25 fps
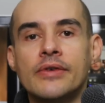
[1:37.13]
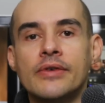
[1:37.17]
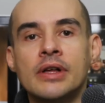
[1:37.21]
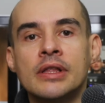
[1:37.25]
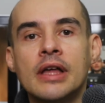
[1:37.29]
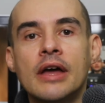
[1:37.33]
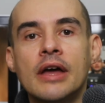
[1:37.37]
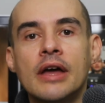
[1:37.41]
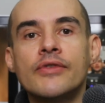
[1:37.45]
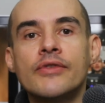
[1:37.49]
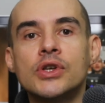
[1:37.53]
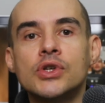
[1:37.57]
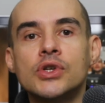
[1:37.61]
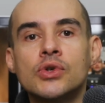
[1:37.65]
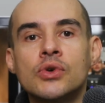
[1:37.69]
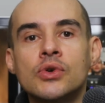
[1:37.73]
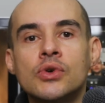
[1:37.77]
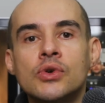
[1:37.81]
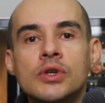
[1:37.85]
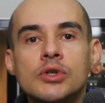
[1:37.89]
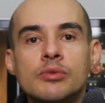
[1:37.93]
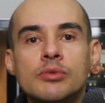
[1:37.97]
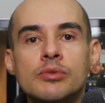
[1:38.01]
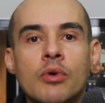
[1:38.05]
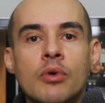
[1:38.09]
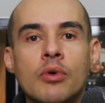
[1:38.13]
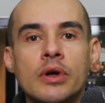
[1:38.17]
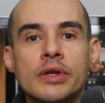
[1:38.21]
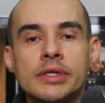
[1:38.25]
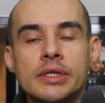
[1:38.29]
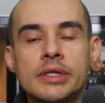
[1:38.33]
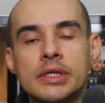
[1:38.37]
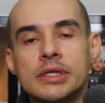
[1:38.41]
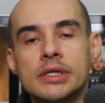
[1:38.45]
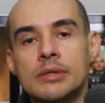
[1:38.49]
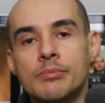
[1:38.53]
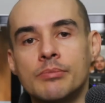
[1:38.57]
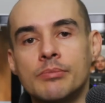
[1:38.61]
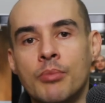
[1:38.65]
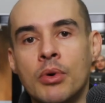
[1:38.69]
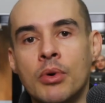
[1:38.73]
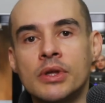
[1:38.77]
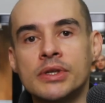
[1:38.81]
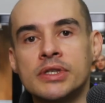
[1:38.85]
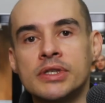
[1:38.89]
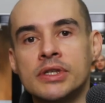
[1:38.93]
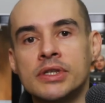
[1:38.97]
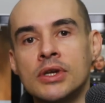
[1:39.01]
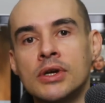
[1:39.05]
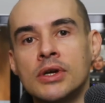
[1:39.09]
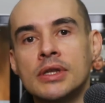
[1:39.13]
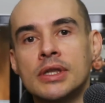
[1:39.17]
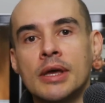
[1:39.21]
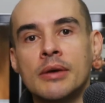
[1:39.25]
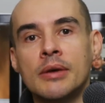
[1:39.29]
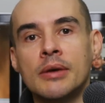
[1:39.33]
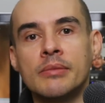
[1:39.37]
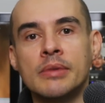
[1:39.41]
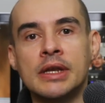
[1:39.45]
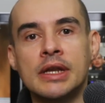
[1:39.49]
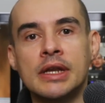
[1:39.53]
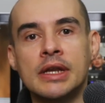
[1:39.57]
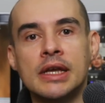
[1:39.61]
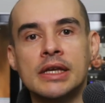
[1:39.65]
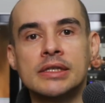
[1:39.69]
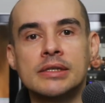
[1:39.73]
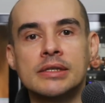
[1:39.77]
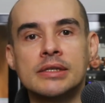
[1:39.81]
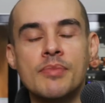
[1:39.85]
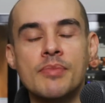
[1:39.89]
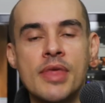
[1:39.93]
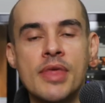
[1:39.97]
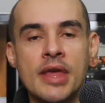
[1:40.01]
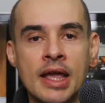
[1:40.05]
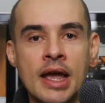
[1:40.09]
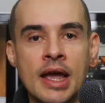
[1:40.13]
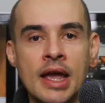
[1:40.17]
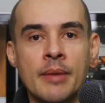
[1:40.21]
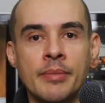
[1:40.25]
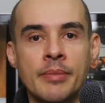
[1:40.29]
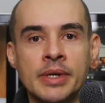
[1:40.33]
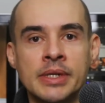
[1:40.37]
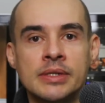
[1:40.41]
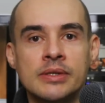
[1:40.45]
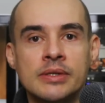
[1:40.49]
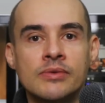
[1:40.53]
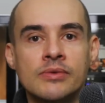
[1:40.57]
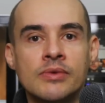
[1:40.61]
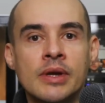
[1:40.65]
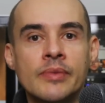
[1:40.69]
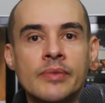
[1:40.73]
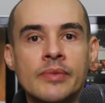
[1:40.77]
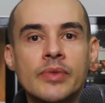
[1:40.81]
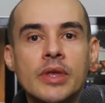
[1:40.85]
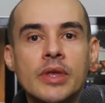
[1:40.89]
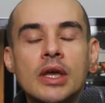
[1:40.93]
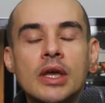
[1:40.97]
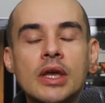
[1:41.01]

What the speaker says: a life insurance policy on them in case something happens, right?